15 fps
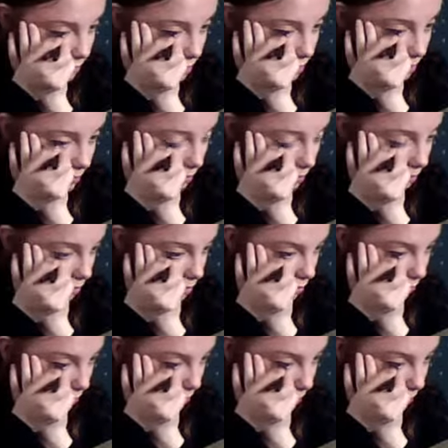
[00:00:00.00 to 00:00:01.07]
to be
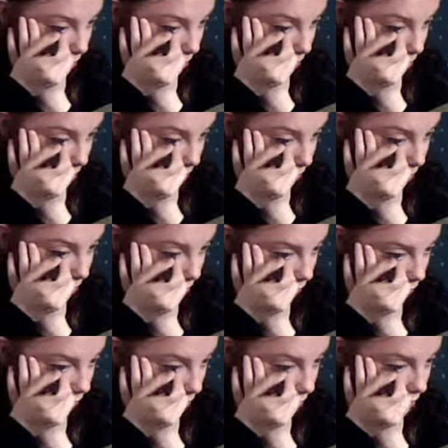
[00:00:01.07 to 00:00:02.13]
super precise with,
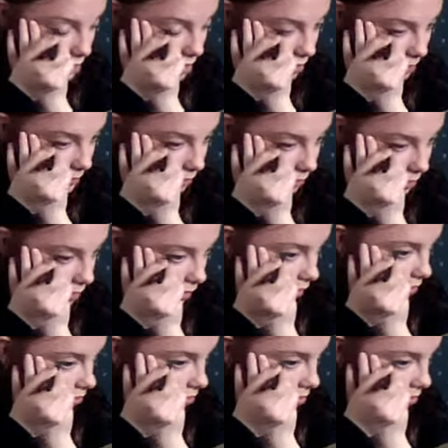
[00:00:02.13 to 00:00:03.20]
because the tip never
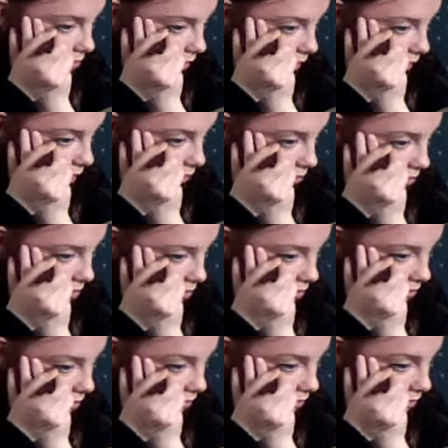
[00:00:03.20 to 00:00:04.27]
gets as
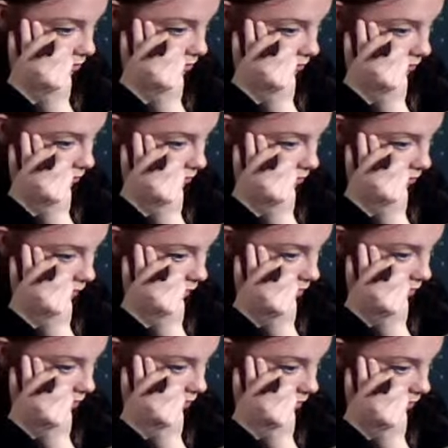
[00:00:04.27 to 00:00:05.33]
fine
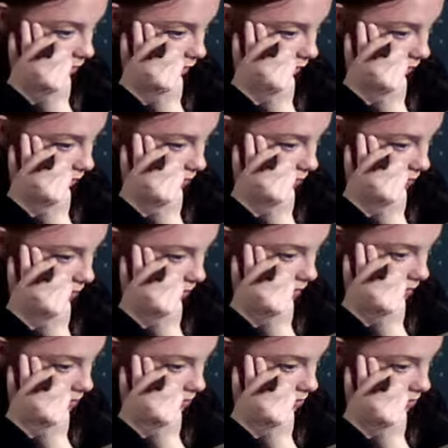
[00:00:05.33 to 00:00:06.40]
as I'd like it,
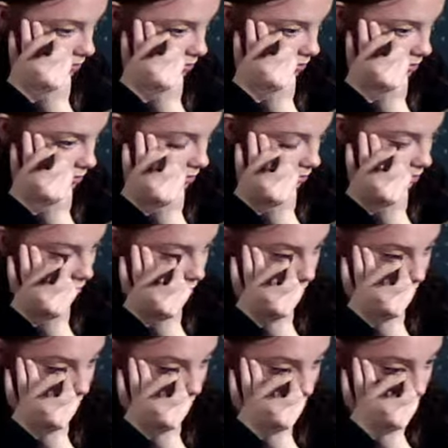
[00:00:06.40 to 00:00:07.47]
but
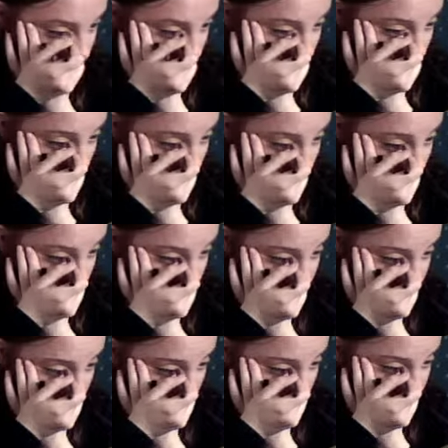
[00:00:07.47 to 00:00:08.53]
it is long
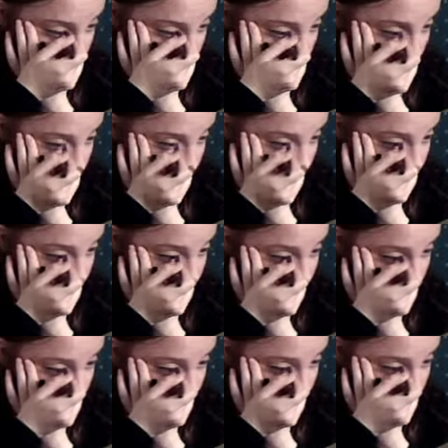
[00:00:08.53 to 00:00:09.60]
lasting, which is
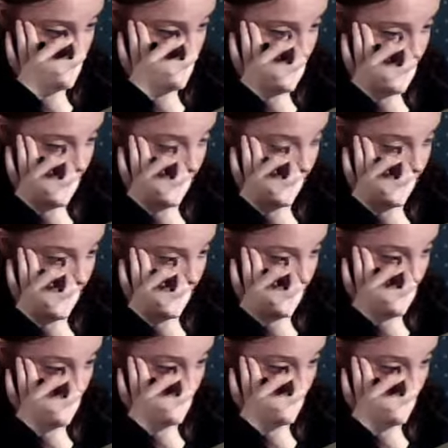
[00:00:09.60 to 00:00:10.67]

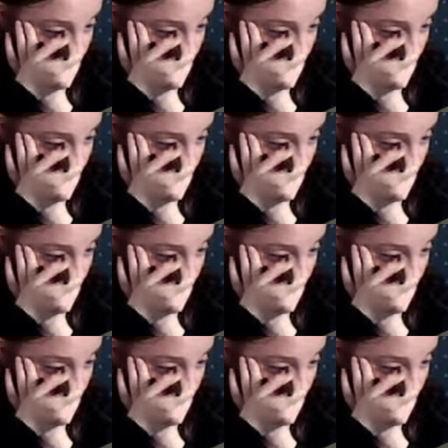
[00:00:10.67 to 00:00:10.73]
a